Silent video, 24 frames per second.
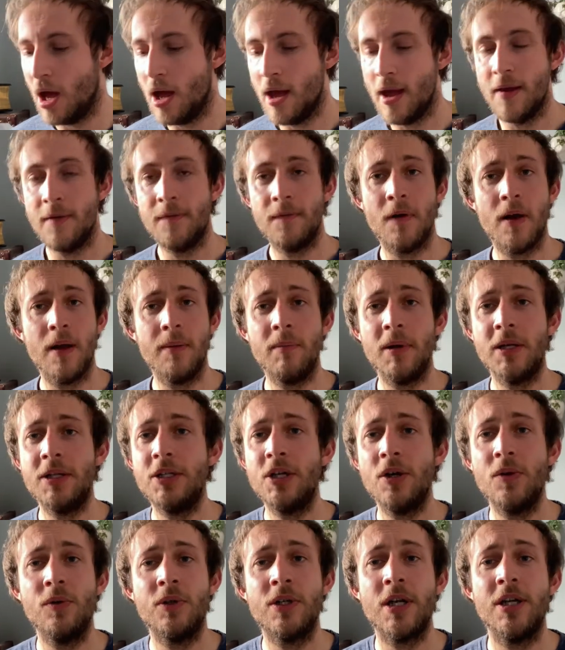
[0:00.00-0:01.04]
If I'm
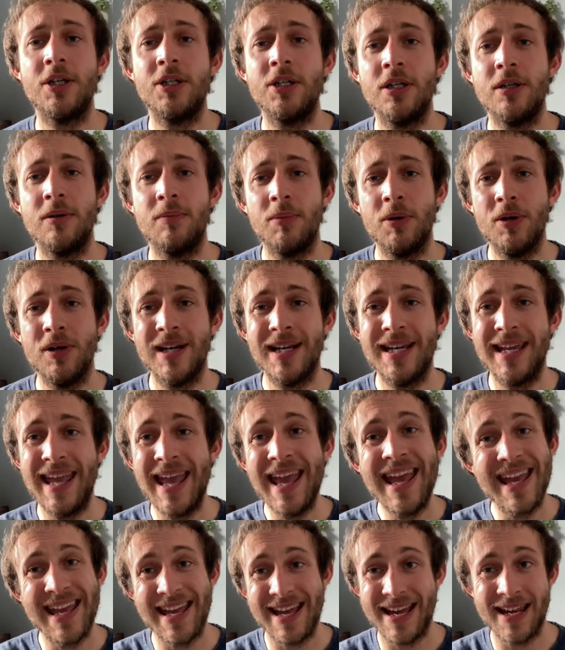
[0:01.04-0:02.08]
told I should put a
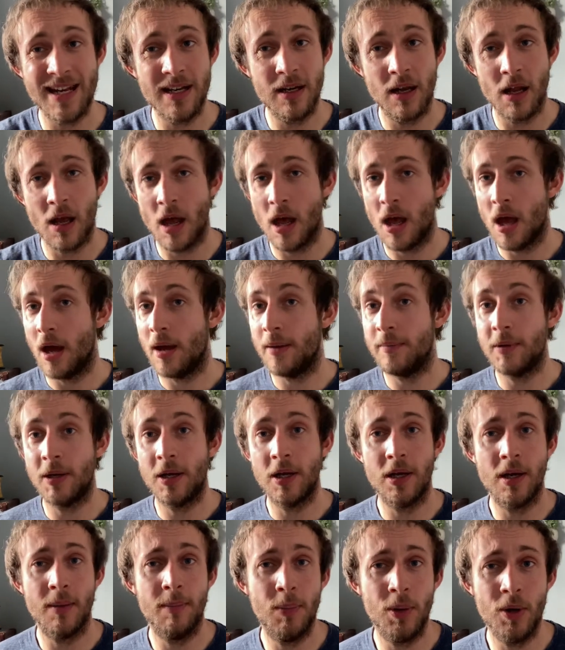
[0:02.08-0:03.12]
key in, I'm
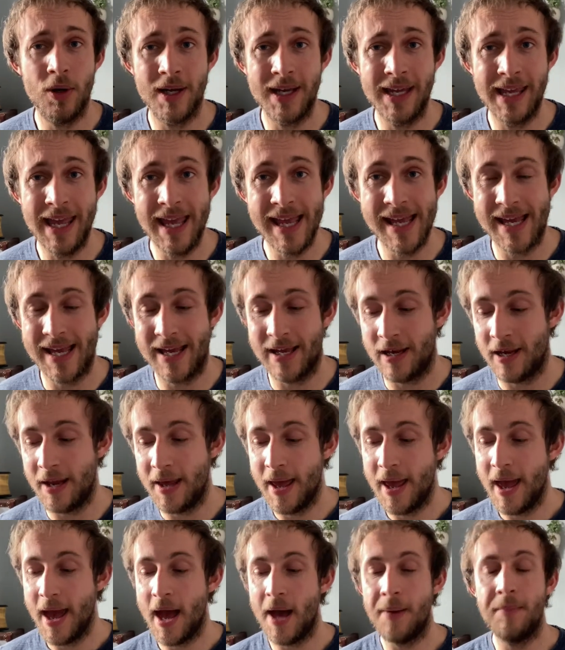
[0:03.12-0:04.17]
going to put a key in.
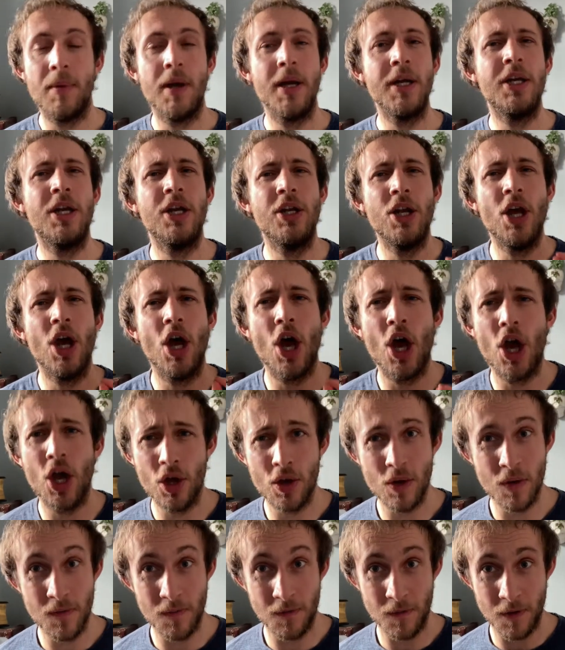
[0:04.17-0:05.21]
Am I going to
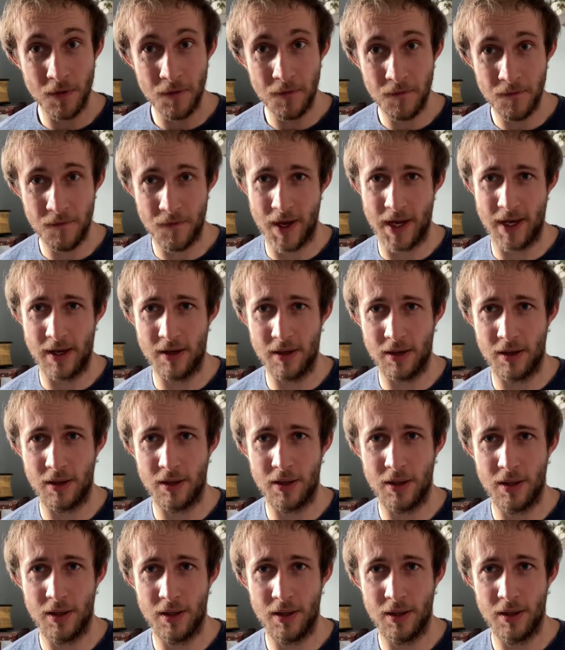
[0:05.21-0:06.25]
overthink
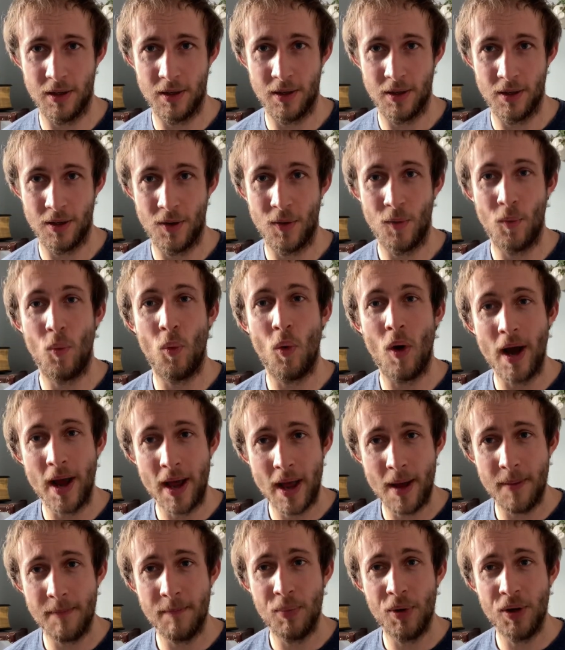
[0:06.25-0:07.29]
why
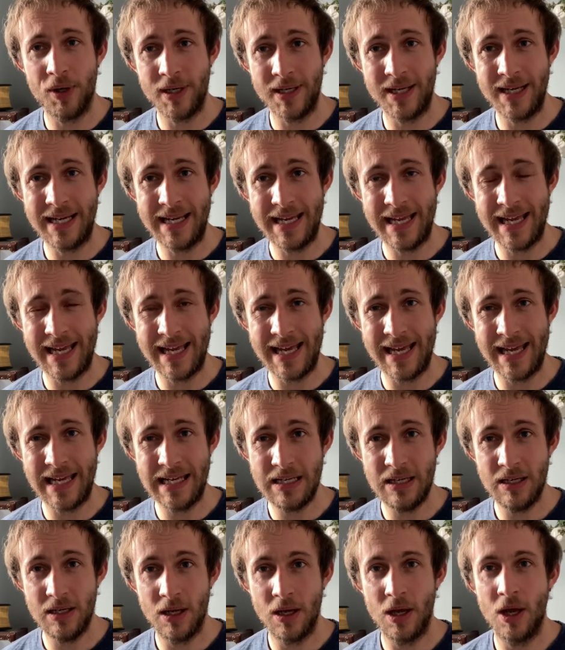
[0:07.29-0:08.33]
I'm putting a key
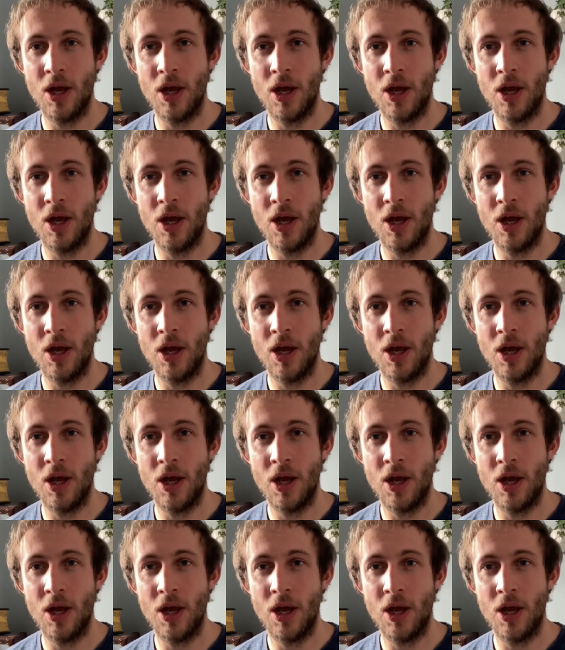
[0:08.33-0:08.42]
in?